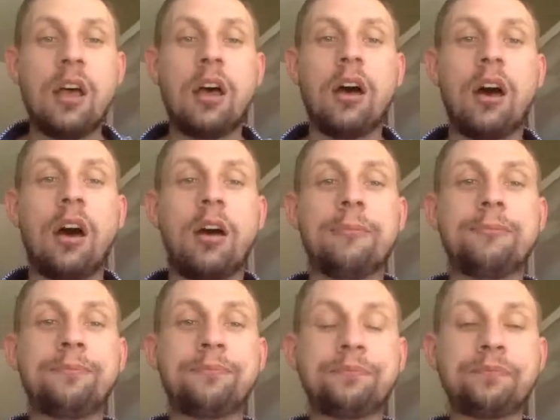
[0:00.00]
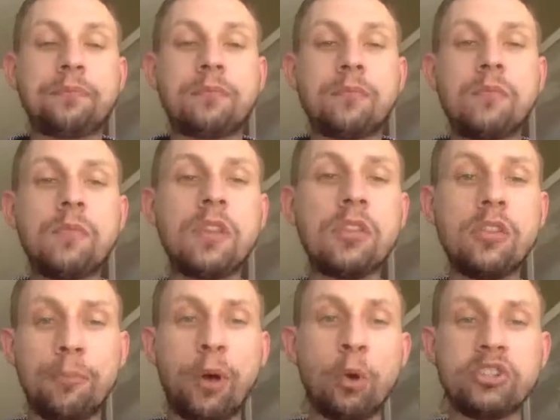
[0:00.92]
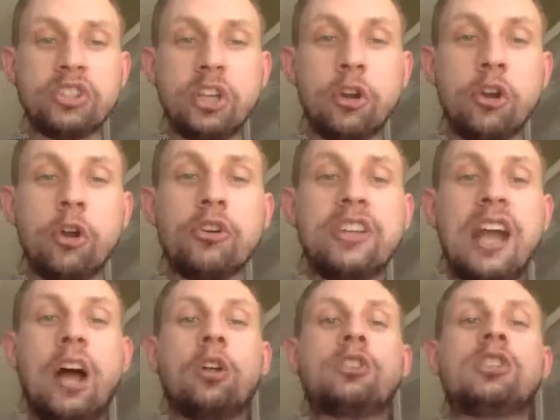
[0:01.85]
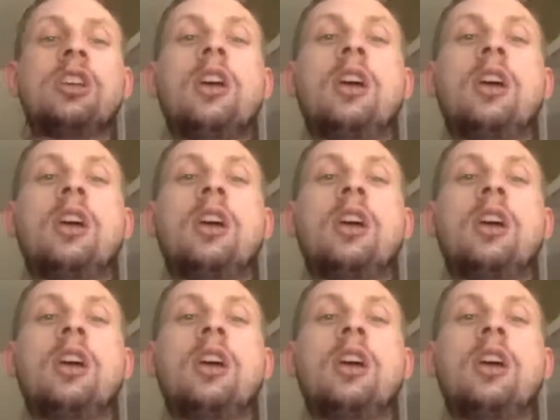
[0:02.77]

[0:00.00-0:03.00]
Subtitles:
the posterior delts,